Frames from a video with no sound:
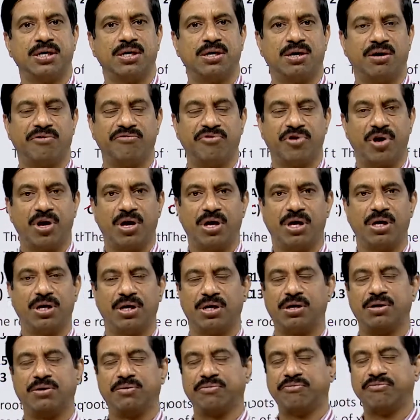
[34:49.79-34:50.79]
of
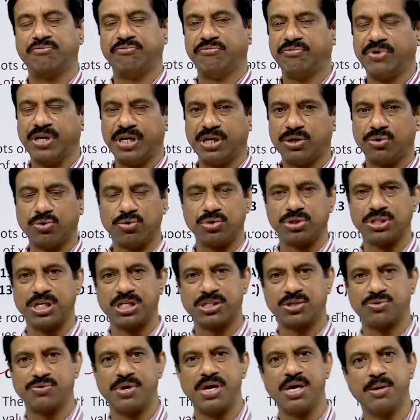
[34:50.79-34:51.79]
we took
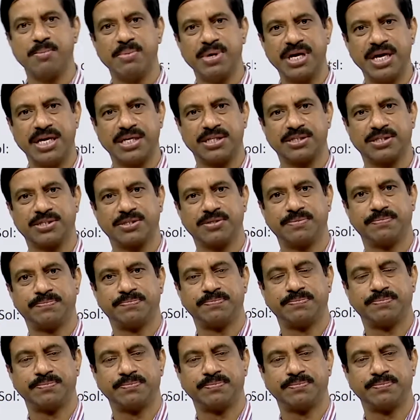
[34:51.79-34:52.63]
just 20 minutes.